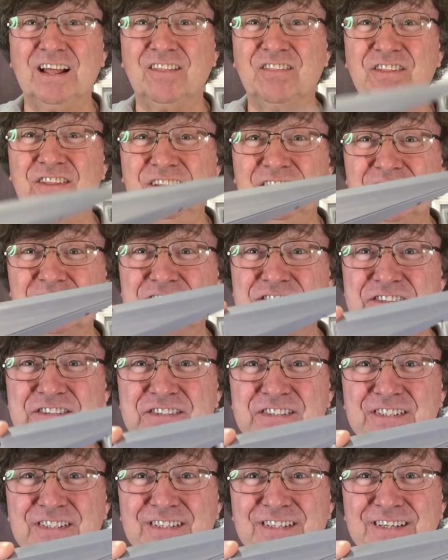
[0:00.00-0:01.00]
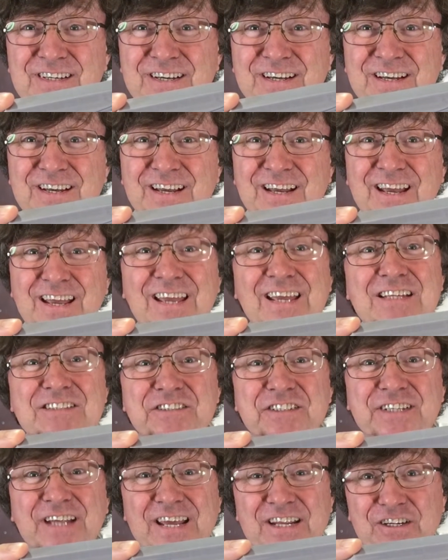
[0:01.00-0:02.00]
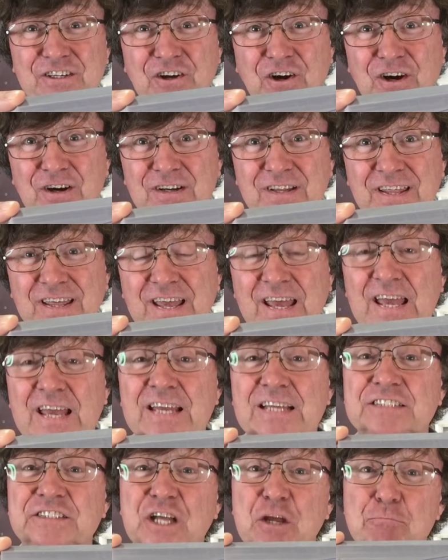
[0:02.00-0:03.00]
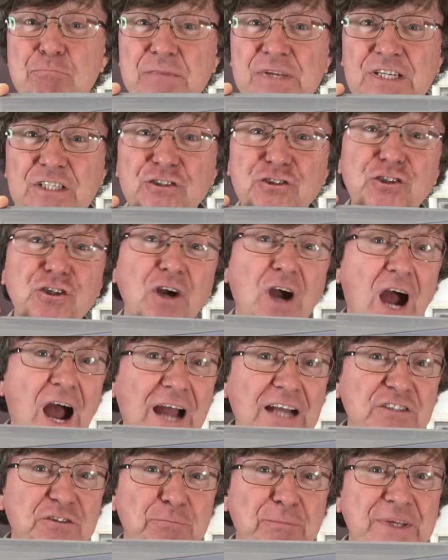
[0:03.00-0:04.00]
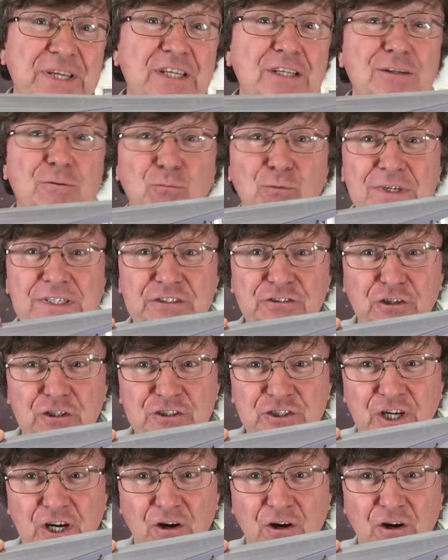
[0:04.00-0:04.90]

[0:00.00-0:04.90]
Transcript: This is a Data Dart. It's a miniature high-speed research